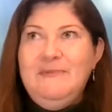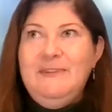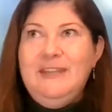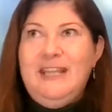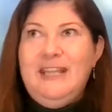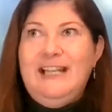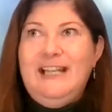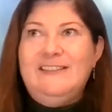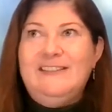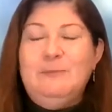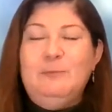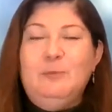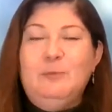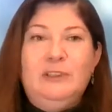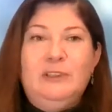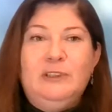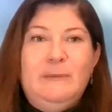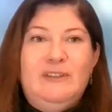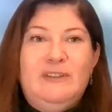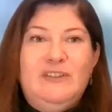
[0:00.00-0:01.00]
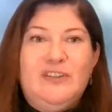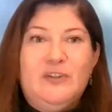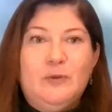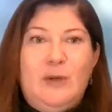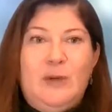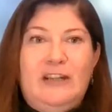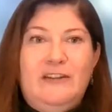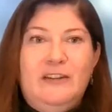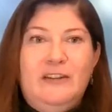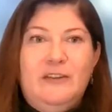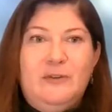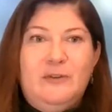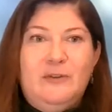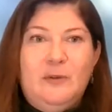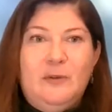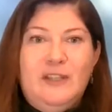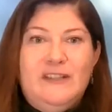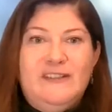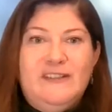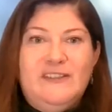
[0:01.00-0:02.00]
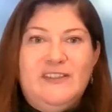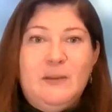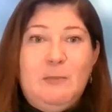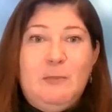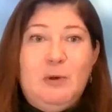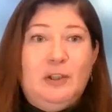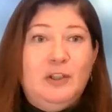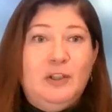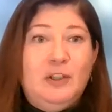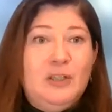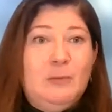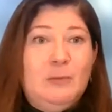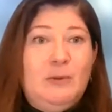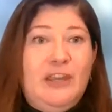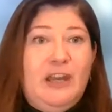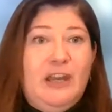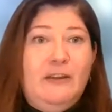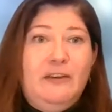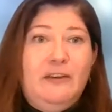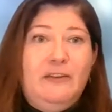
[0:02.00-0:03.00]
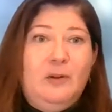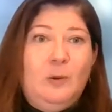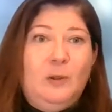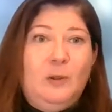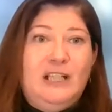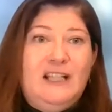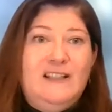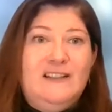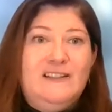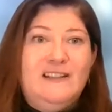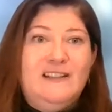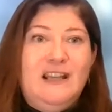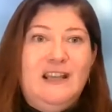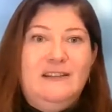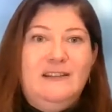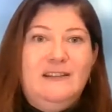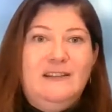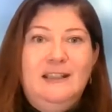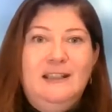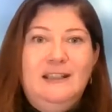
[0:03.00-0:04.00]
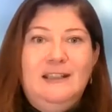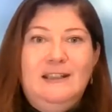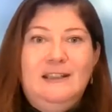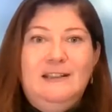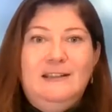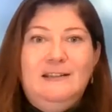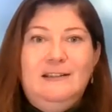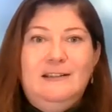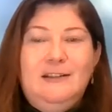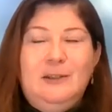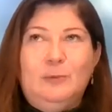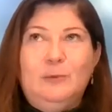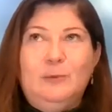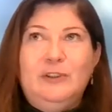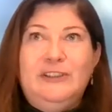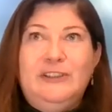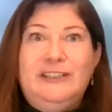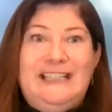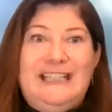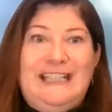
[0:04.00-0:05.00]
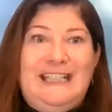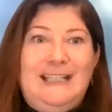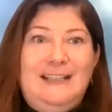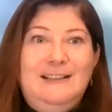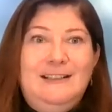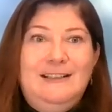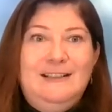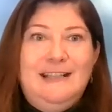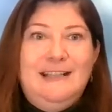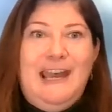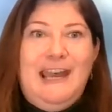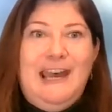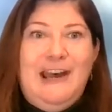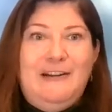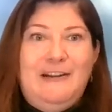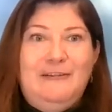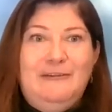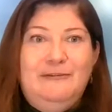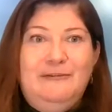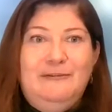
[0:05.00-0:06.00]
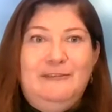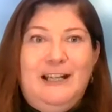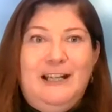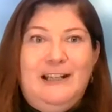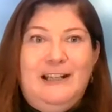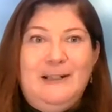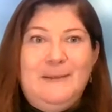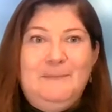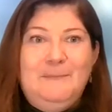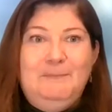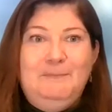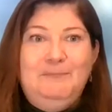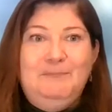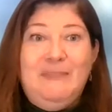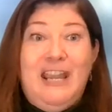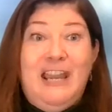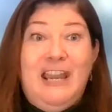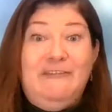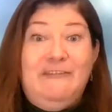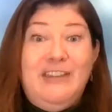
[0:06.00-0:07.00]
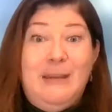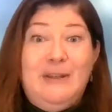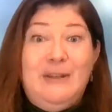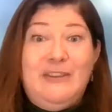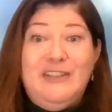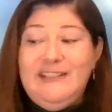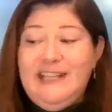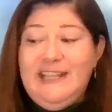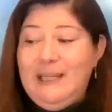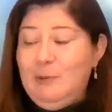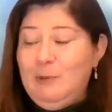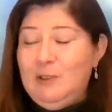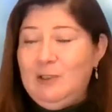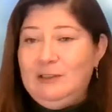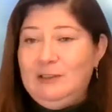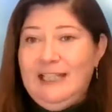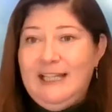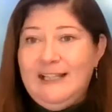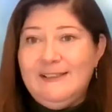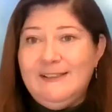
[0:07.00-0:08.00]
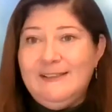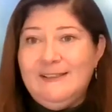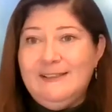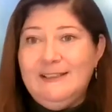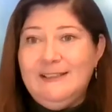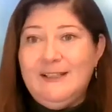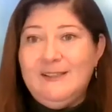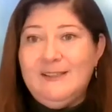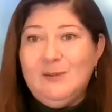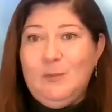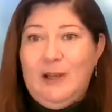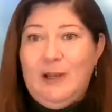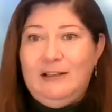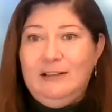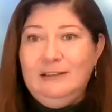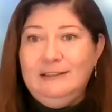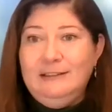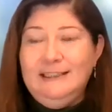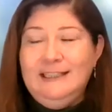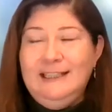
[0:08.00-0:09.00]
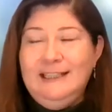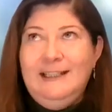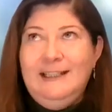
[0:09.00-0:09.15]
that has really been strengthened through this is the partnership with health authorities and the real need to have them at the table as well.